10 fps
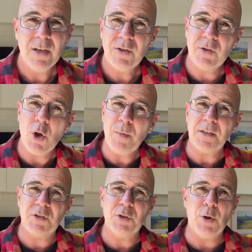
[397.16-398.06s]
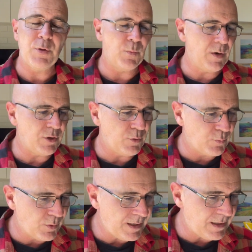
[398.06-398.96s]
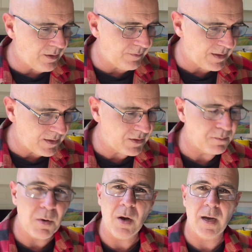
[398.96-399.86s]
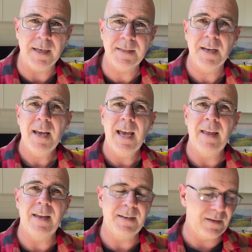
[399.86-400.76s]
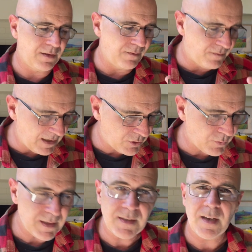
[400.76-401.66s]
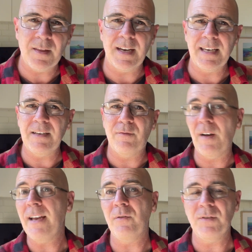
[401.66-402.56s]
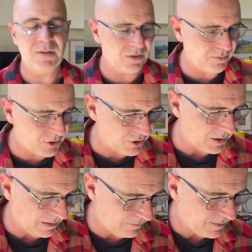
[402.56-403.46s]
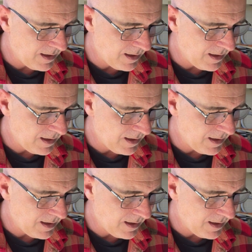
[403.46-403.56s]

So much so that when you read of his demise and the victories that he fails to achieve,